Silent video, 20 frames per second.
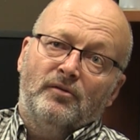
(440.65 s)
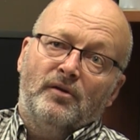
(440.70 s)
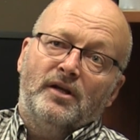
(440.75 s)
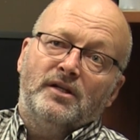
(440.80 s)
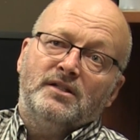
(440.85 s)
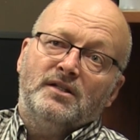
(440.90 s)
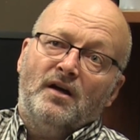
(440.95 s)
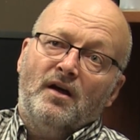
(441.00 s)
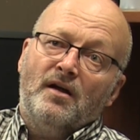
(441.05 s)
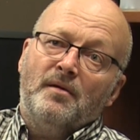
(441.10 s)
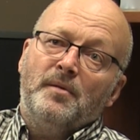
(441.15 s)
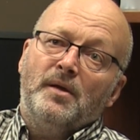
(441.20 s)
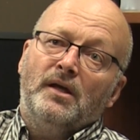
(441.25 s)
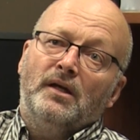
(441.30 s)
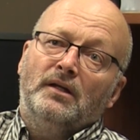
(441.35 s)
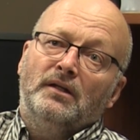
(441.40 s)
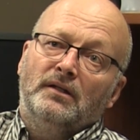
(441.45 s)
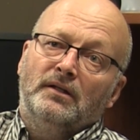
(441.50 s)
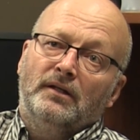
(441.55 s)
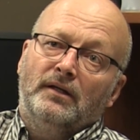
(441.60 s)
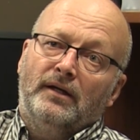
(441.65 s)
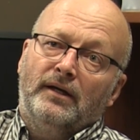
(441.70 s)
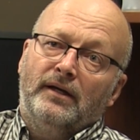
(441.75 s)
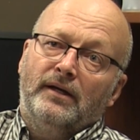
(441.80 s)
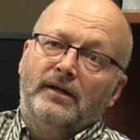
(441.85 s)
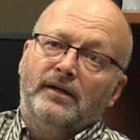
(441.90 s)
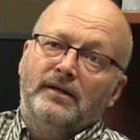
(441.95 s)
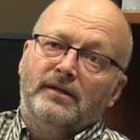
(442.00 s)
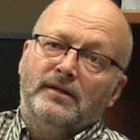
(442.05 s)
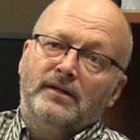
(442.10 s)
the right timing,
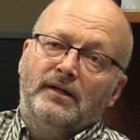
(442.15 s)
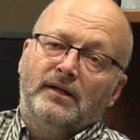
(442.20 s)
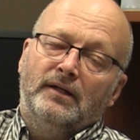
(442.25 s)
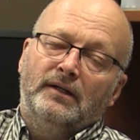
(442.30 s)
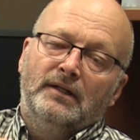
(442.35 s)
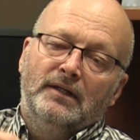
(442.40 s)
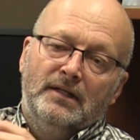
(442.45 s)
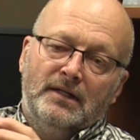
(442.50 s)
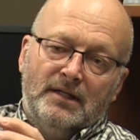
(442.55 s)
and uh,